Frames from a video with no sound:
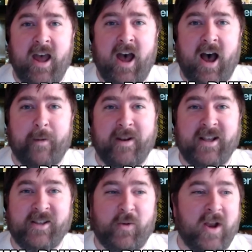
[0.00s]
And
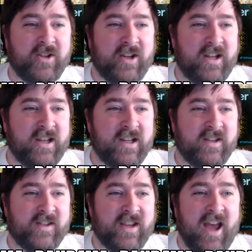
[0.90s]
his question
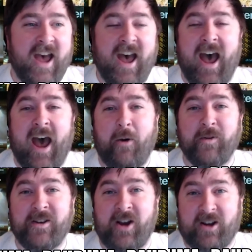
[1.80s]
is,
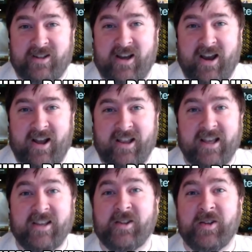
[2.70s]
how ductile
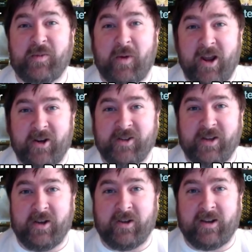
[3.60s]
is the spider
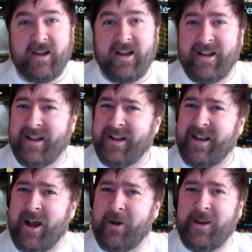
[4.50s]
silk?
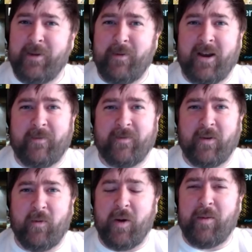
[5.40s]
Now, Nima,
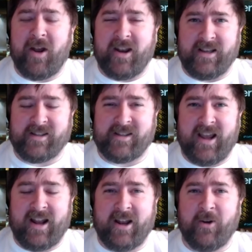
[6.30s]
we're buddies,
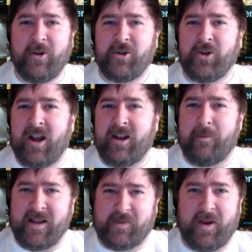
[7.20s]
and I know you're trying to
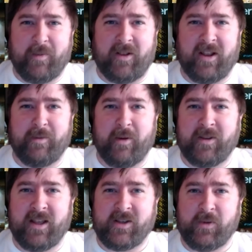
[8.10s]
mess me up a little bit
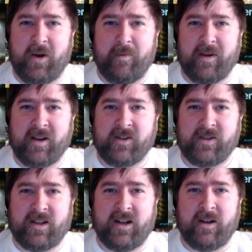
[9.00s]
with this one because there's
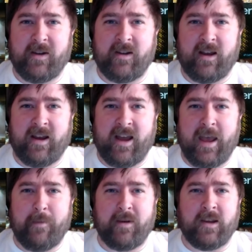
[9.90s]
a little bit of
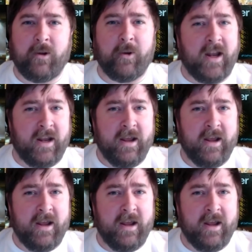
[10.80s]
ambiguity.